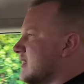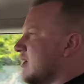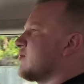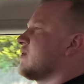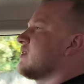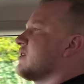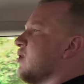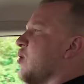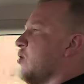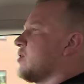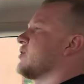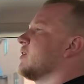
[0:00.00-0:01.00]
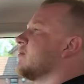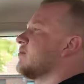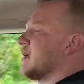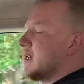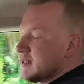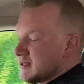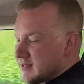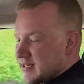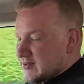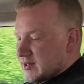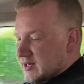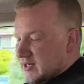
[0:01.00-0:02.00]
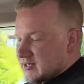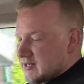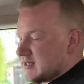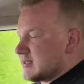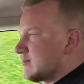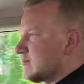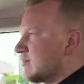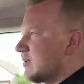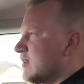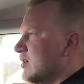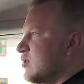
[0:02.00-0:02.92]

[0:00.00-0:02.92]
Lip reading: sounds awesome, but it doesn't sound like it's had some...